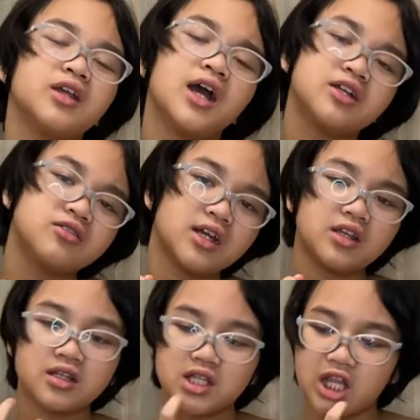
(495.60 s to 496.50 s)
think I tried
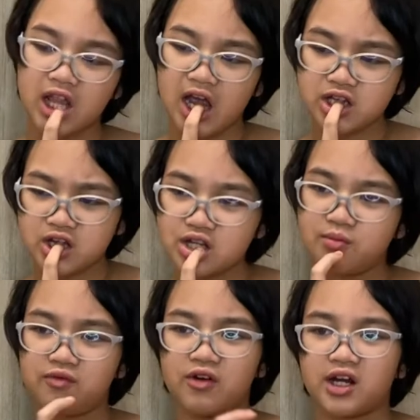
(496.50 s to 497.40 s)
this sauce
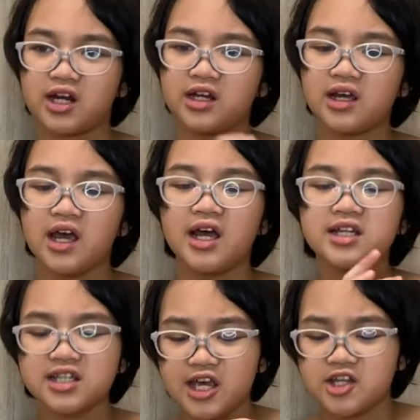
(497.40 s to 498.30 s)
before.
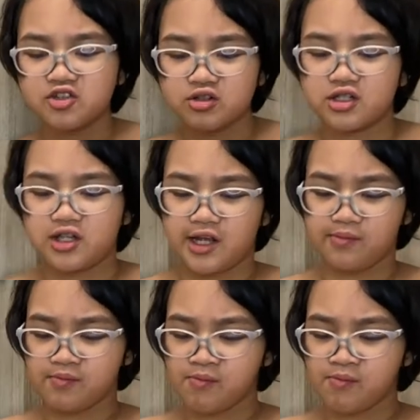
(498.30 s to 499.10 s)
It's interesting.